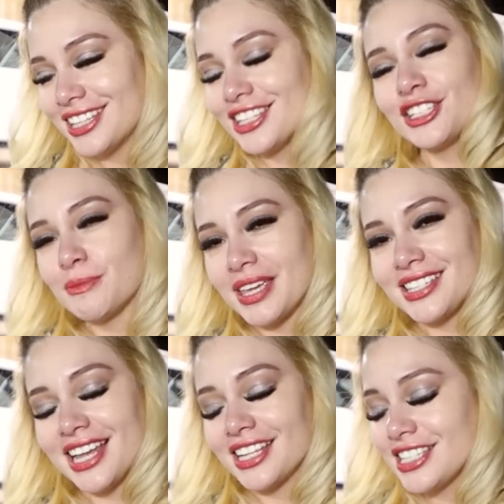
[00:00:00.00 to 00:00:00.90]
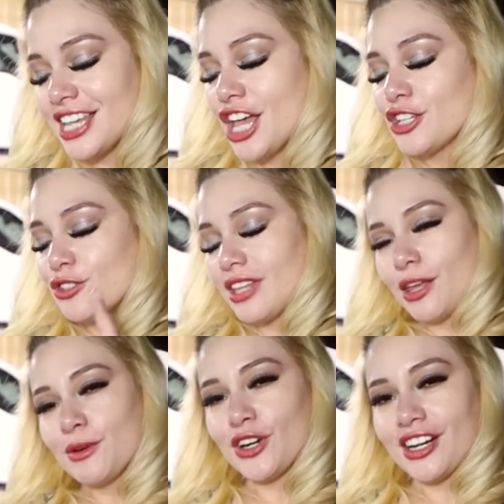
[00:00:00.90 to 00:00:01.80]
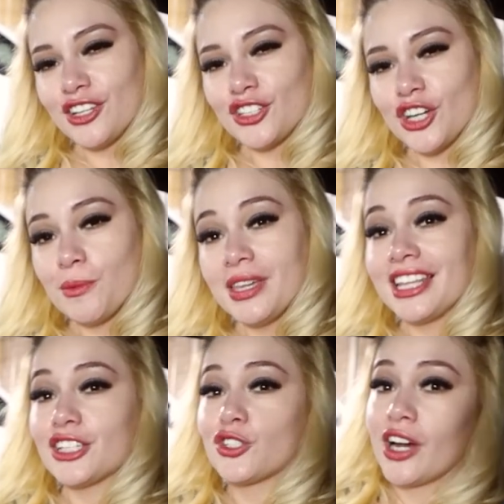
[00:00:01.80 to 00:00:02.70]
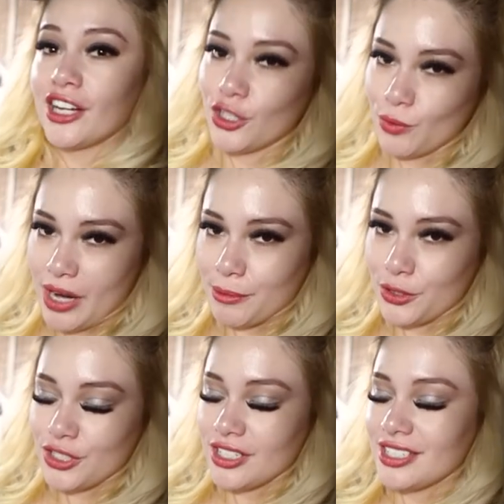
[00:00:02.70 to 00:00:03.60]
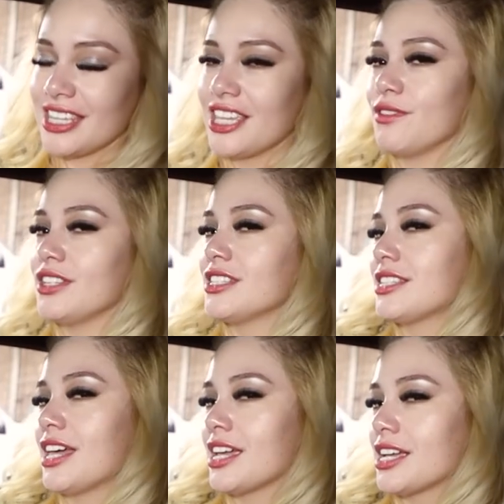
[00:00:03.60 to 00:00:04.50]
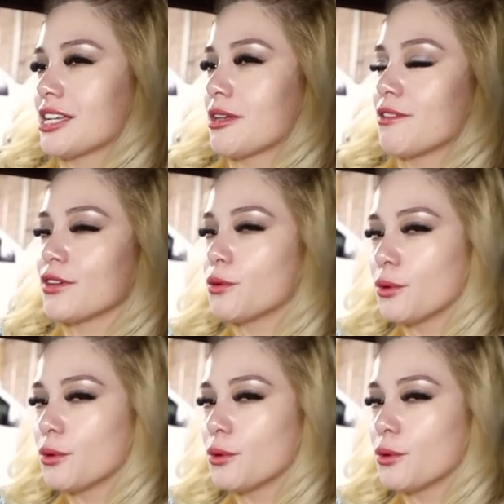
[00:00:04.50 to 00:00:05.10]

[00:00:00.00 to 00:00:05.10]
doesn't make sense. So now that we tried it on the Shelby, let's try it on the Raptor to see if it's like, if it